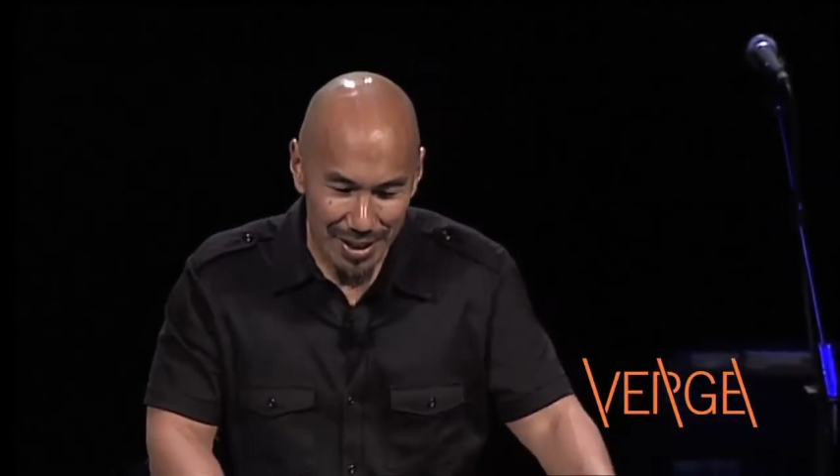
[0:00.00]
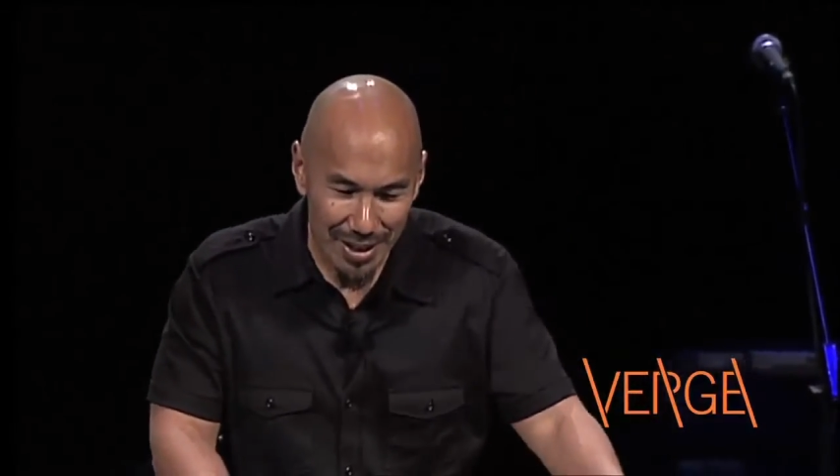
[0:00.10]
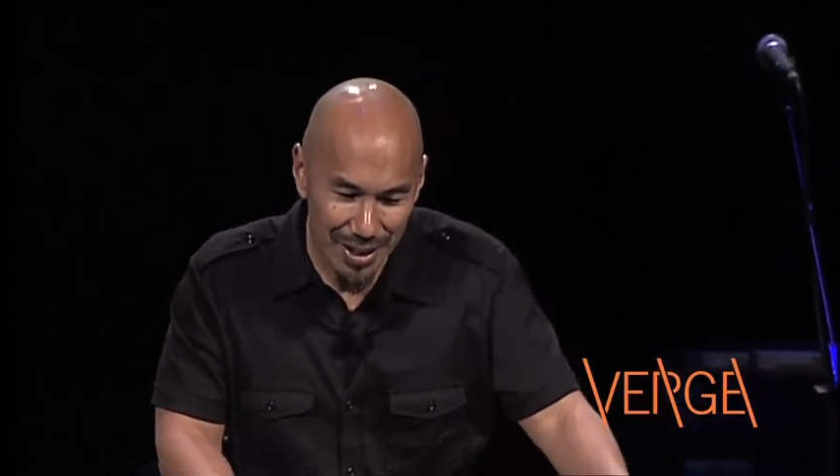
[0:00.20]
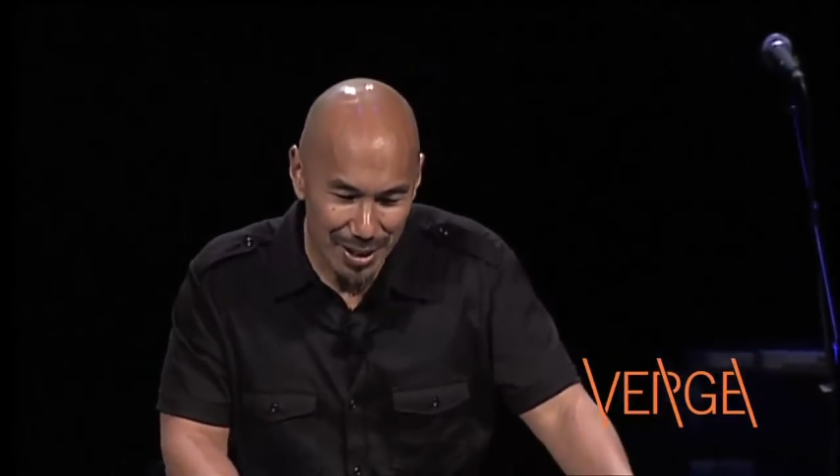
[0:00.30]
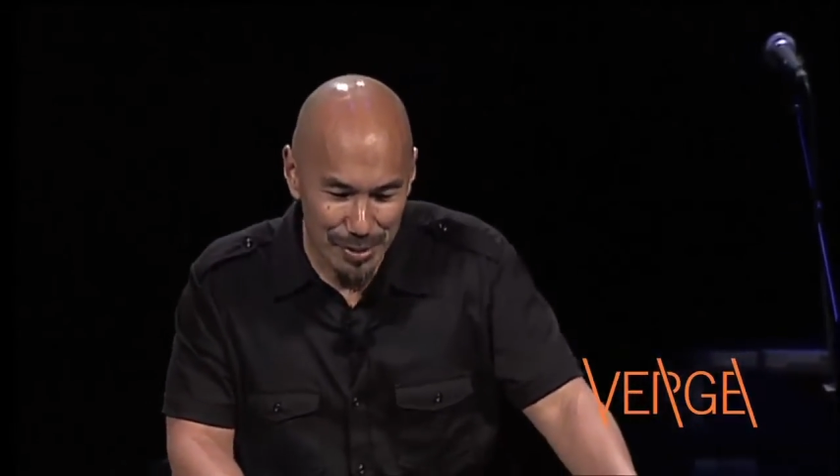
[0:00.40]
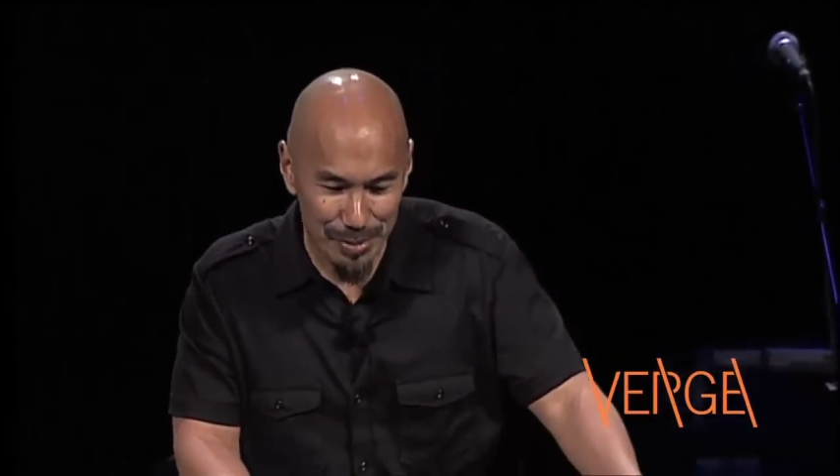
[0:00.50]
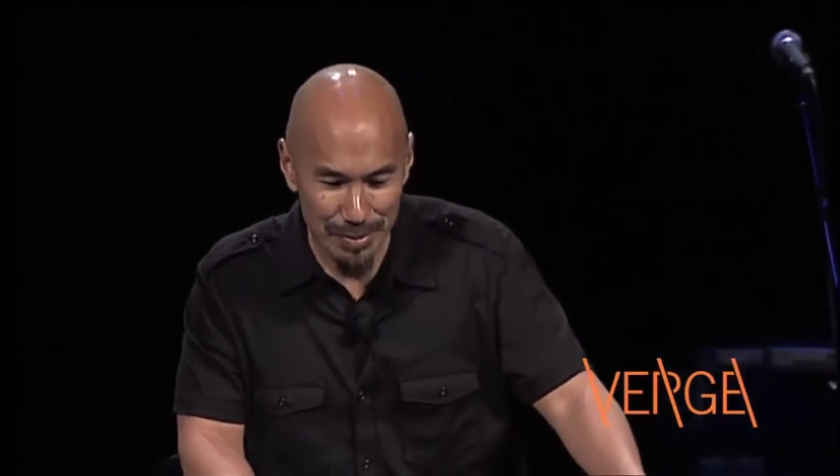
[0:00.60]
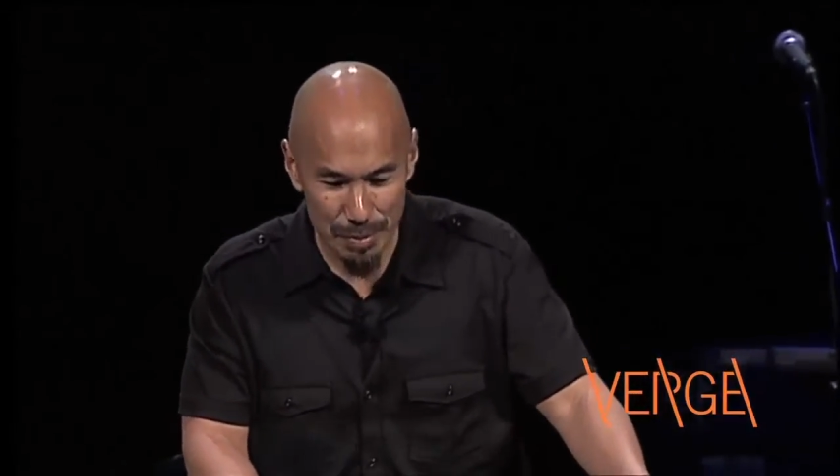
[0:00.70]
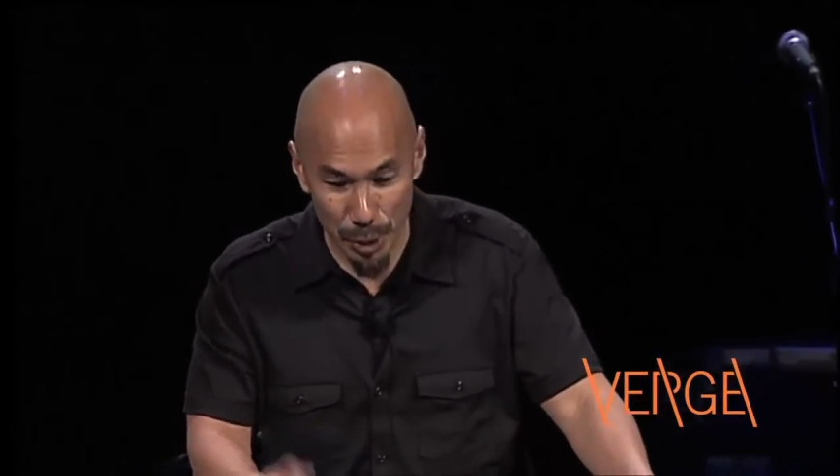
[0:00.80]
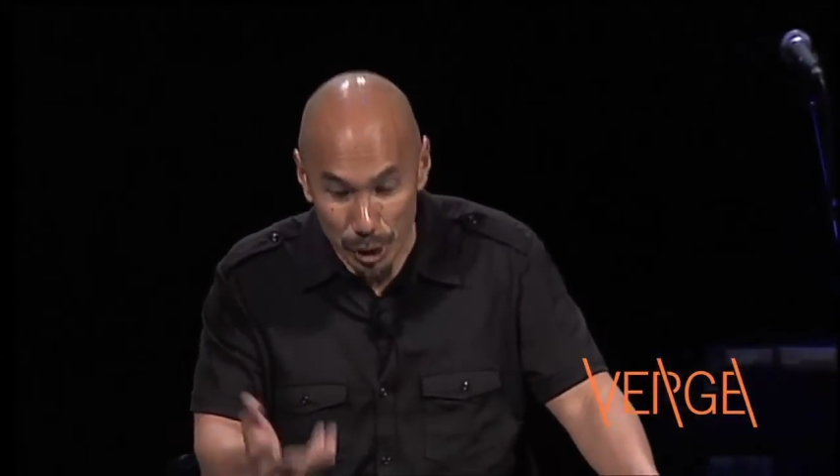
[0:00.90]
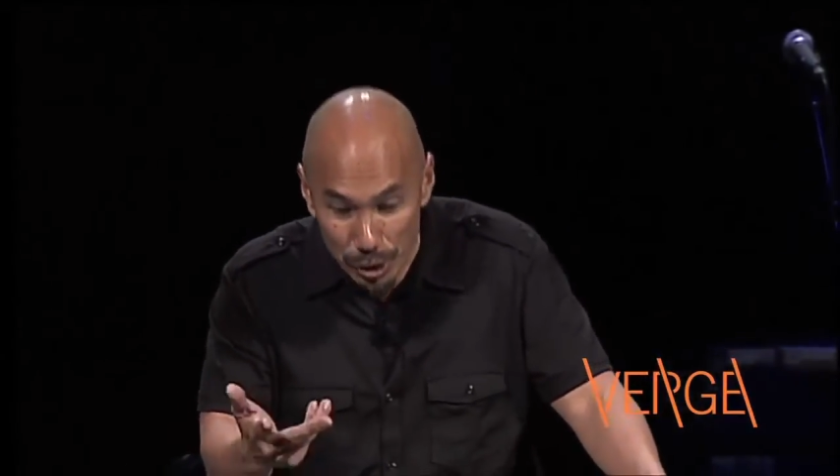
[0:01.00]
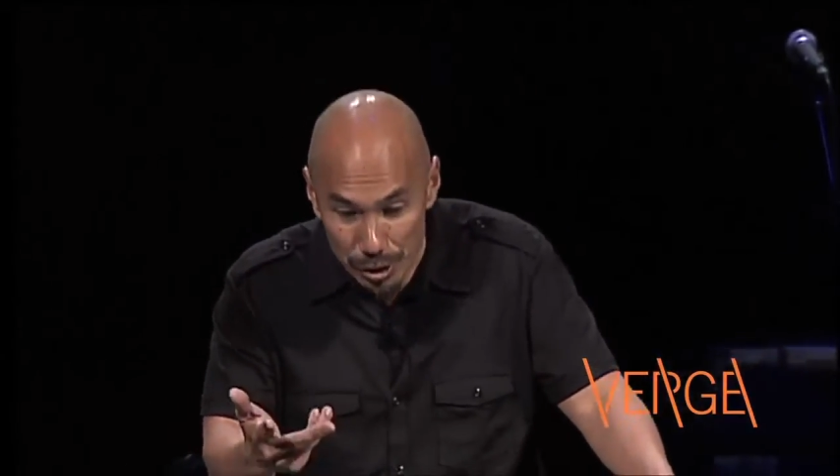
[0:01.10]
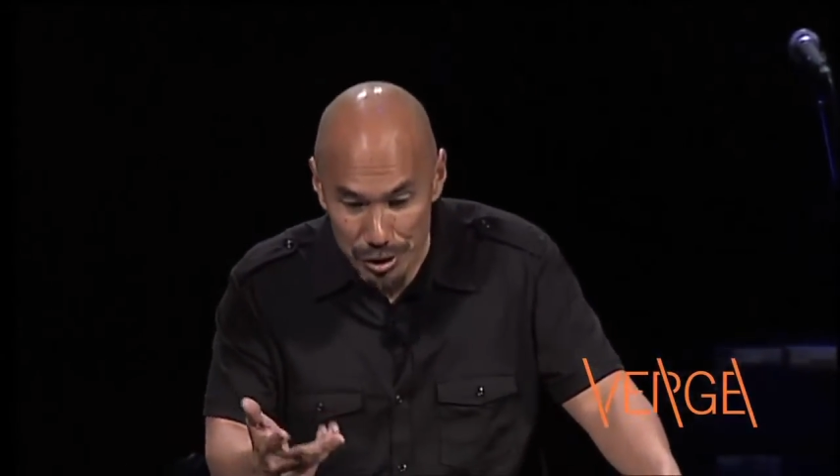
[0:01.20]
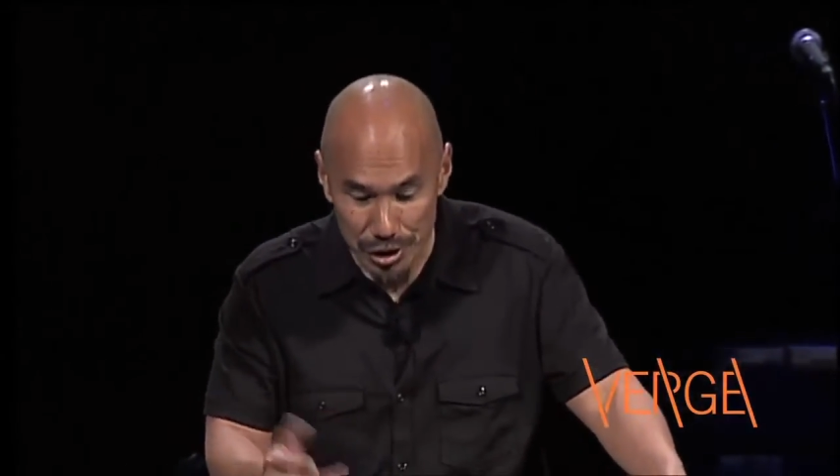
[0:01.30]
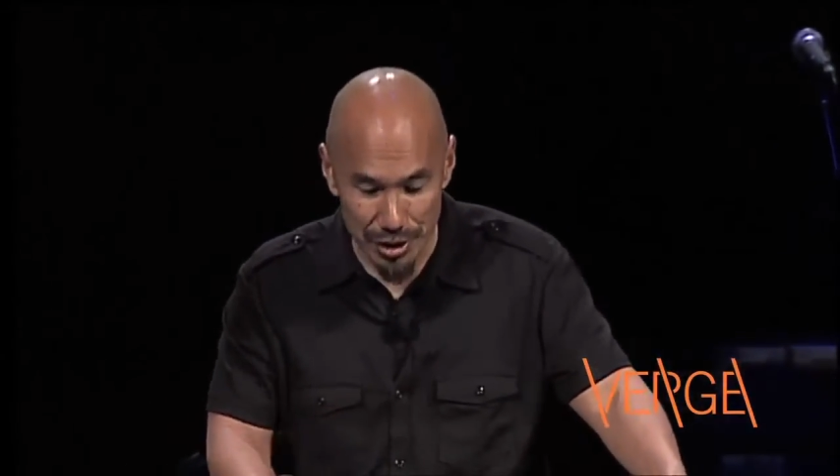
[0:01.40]
um,
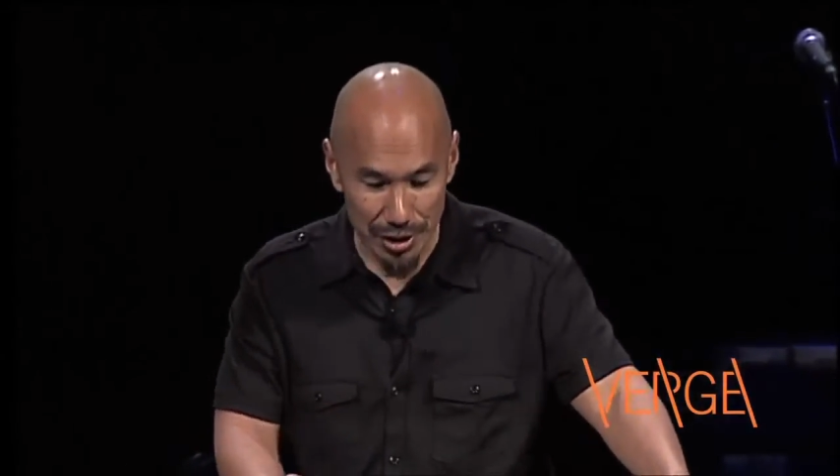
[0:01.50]
purge